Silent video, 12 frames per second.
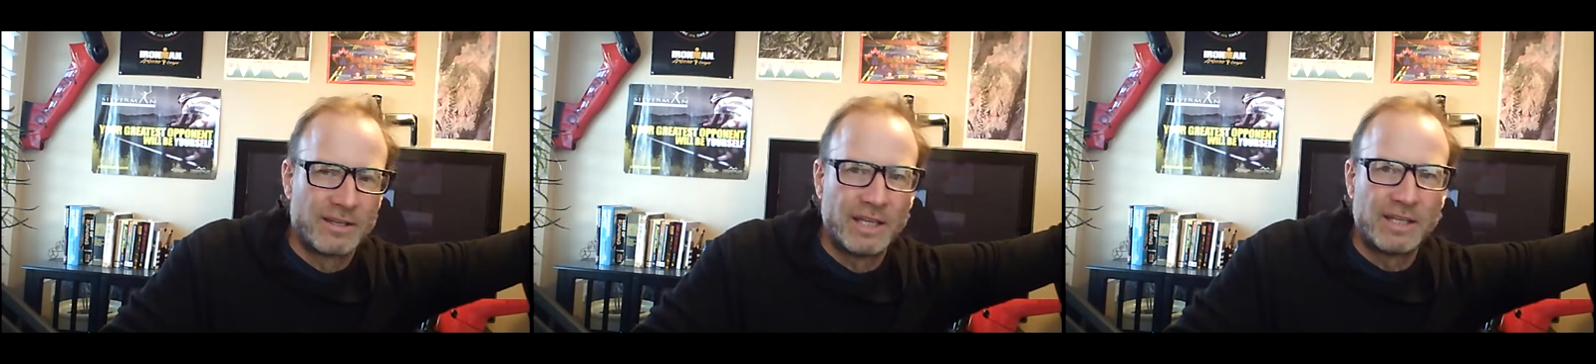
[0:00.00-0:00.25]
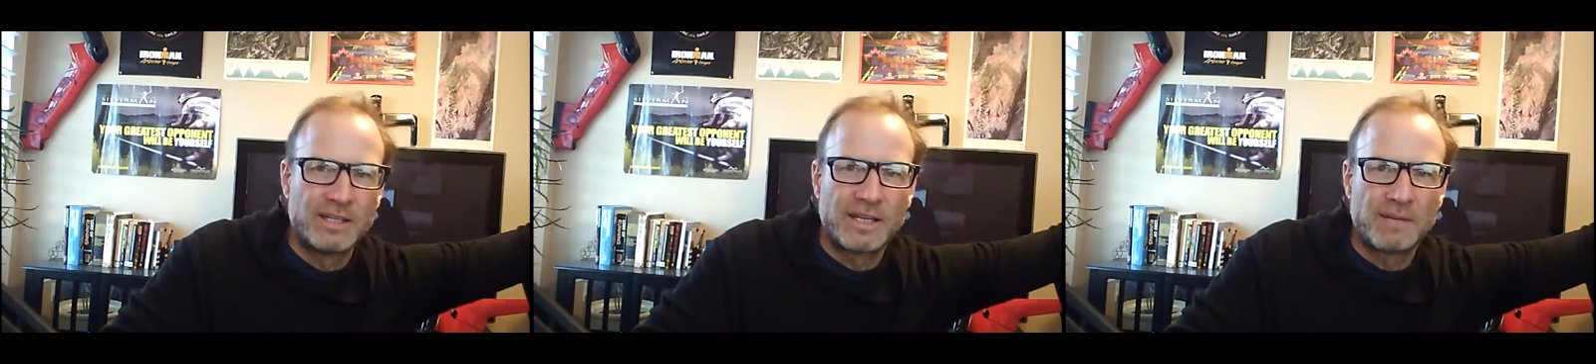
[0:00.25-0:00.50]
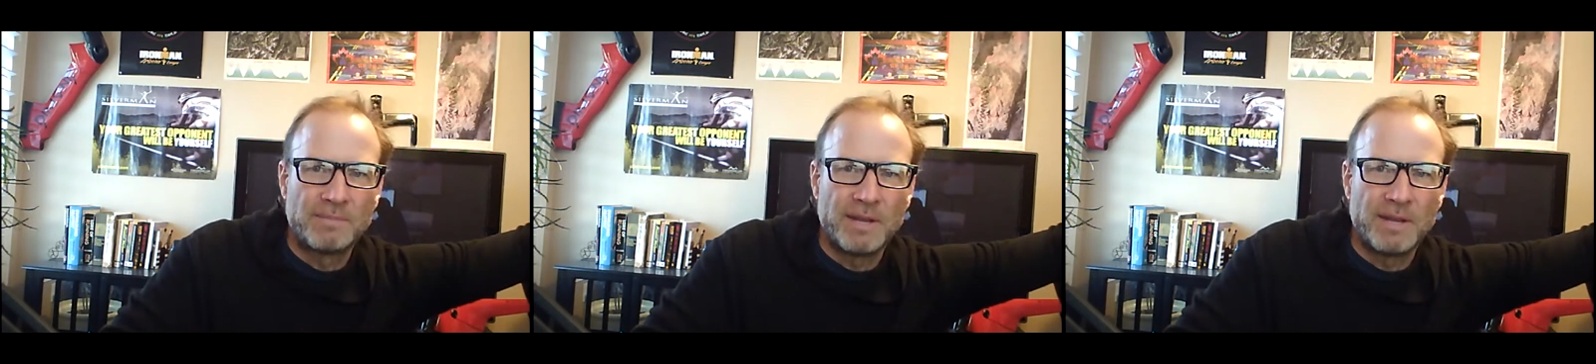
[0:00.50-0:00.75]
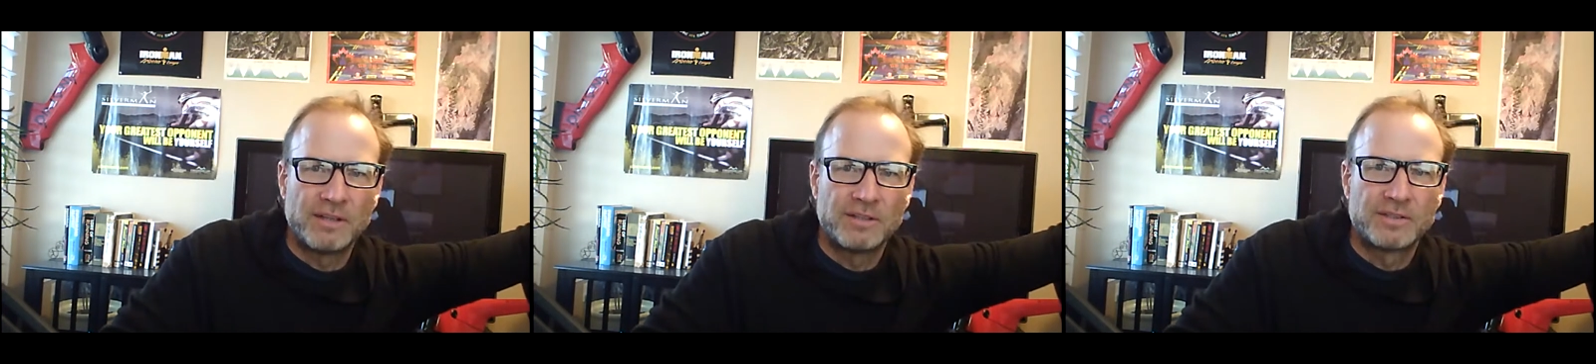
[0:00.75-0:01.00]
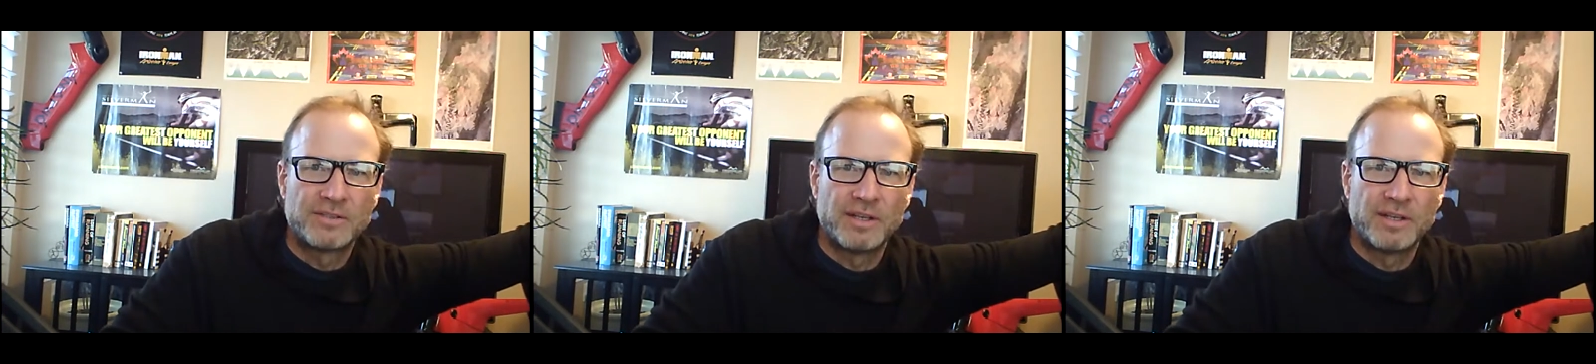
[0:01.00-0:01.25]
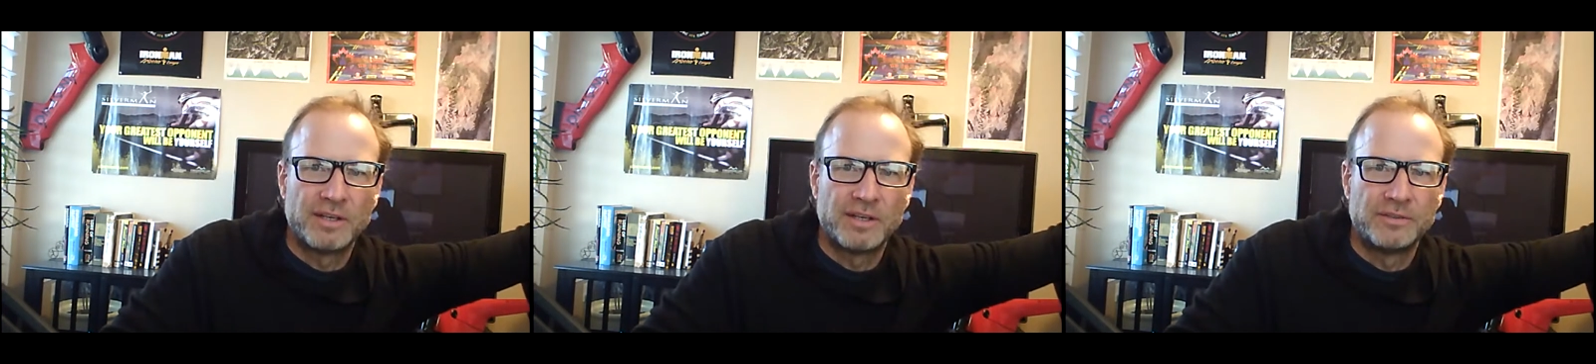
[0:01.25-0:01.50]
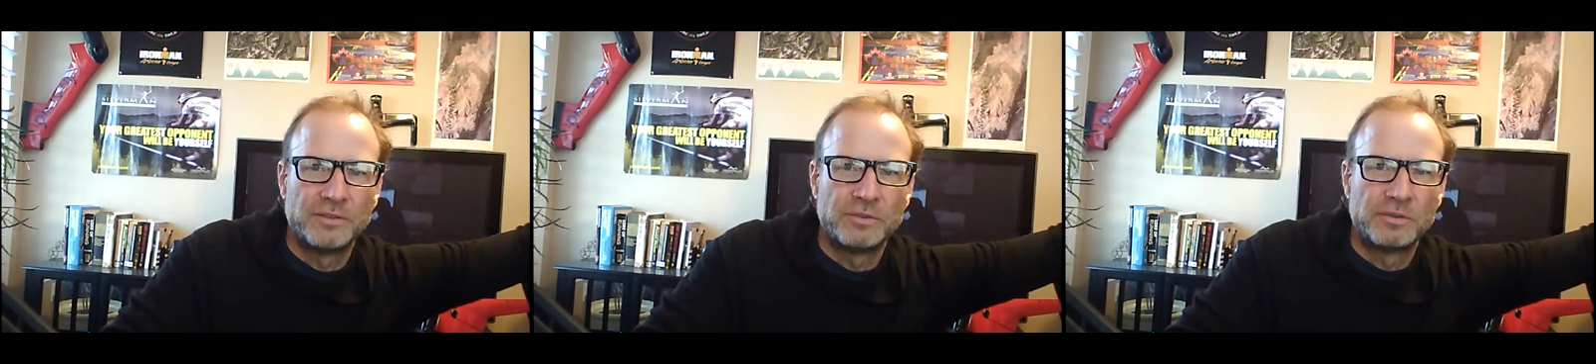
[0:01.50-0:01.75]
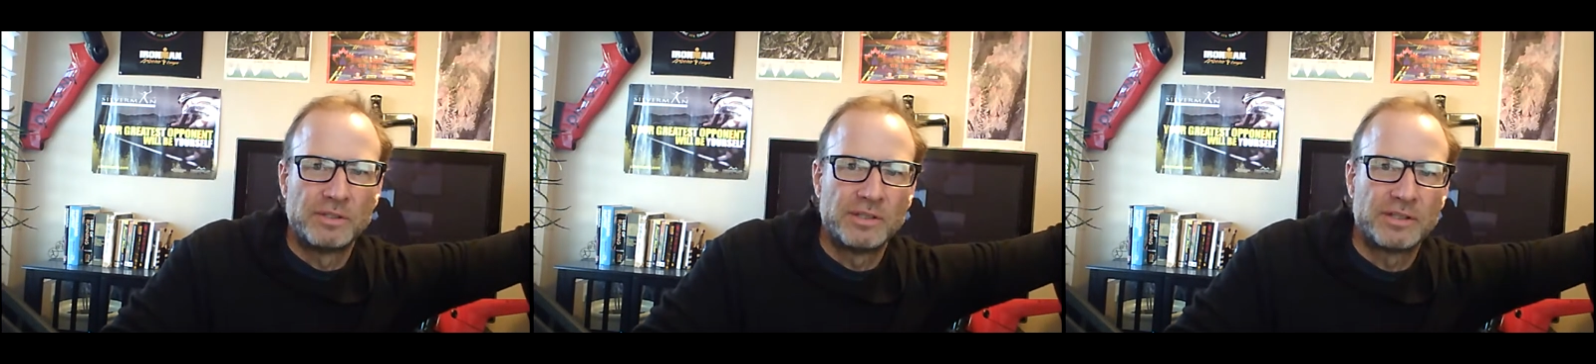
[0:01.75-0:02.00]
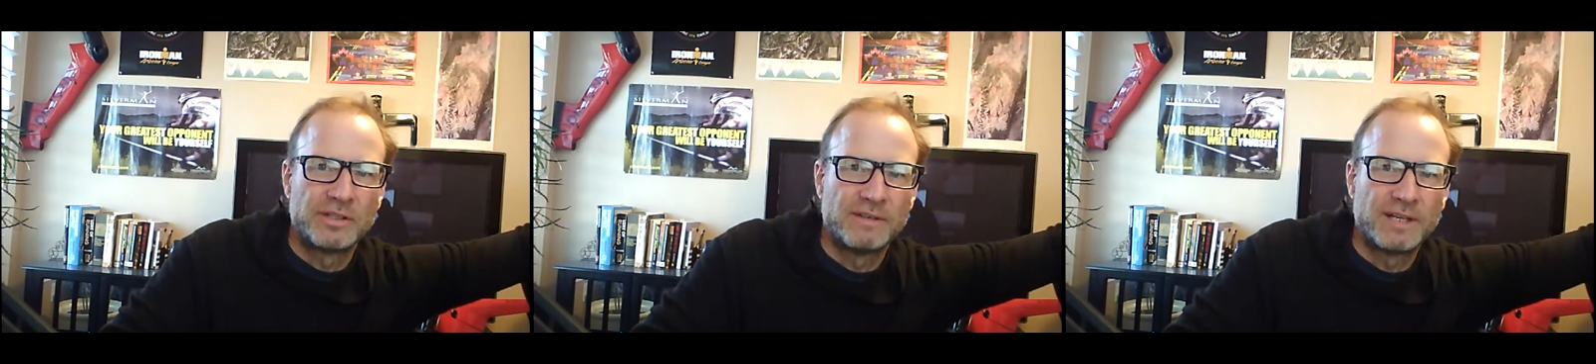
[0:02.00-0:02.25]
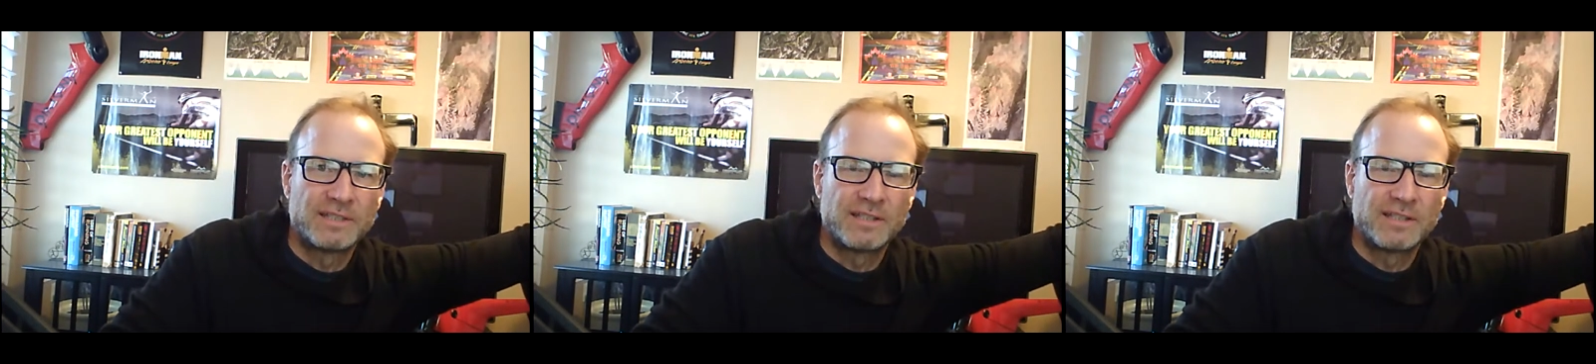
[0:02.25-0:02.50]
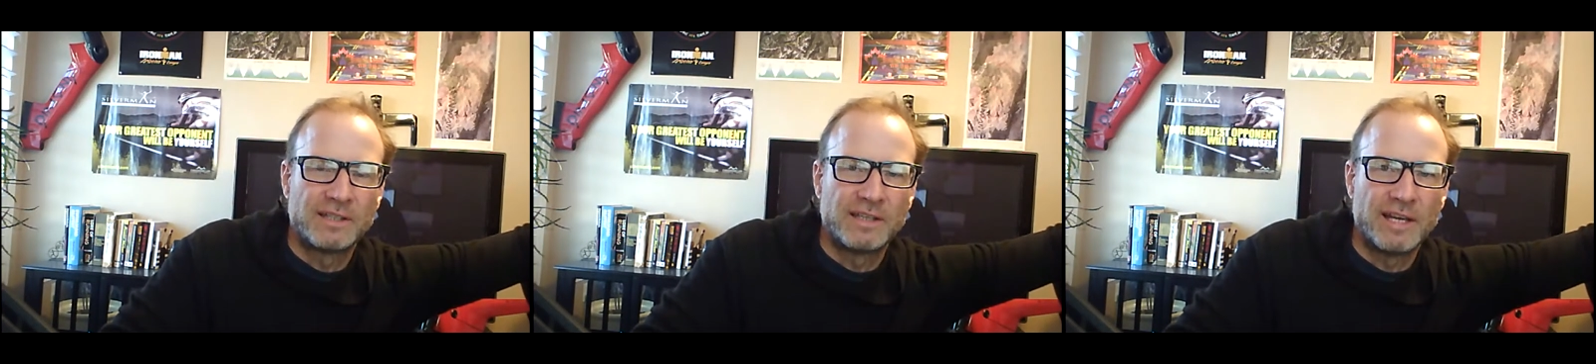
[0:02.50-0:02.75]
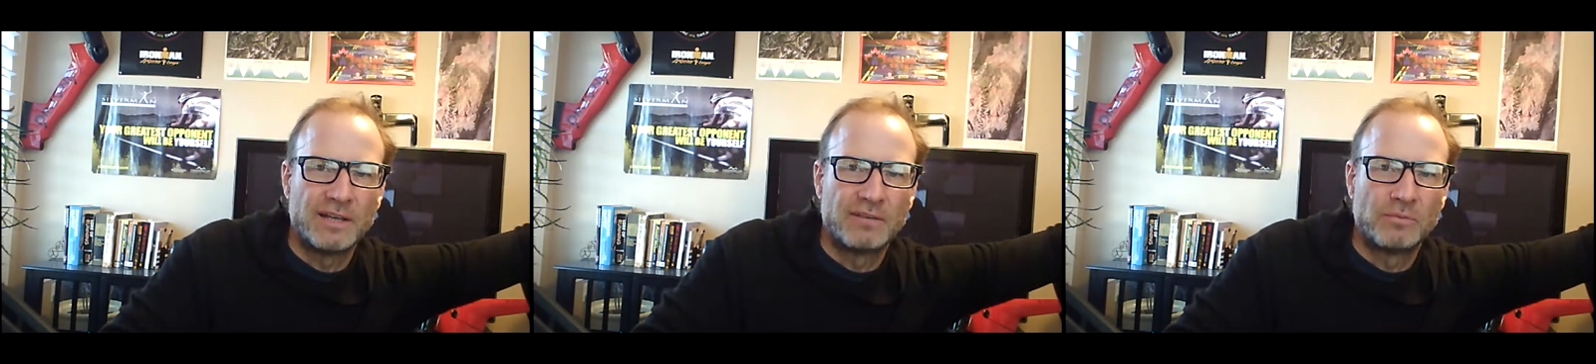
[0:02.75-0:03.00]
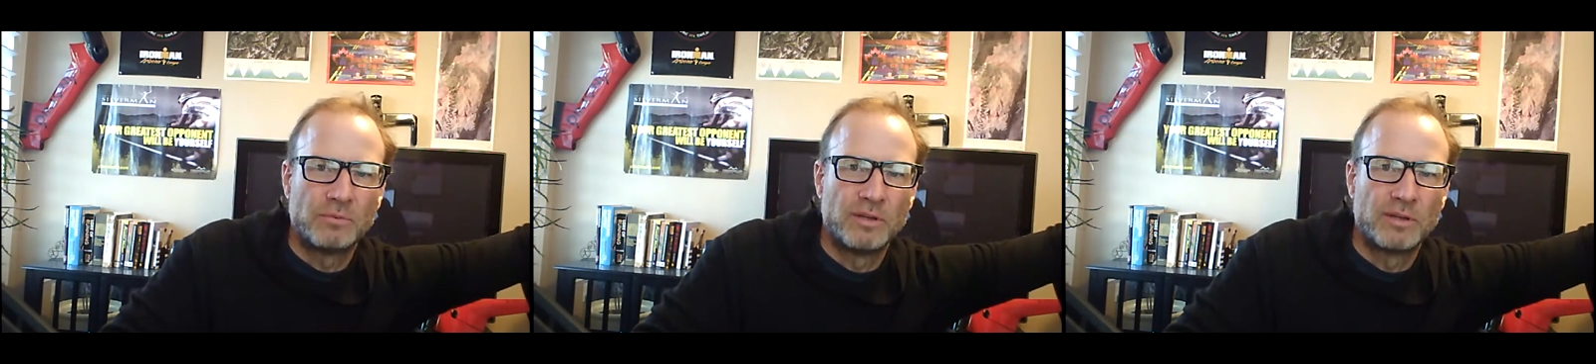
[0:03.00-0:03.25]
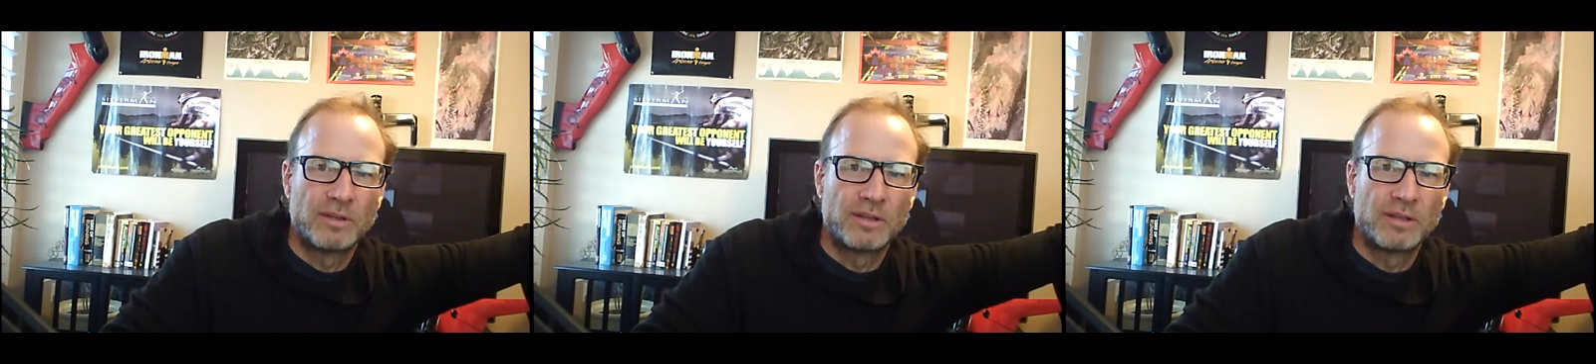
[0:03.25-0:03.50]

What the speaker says: And you got to balance using a device like that with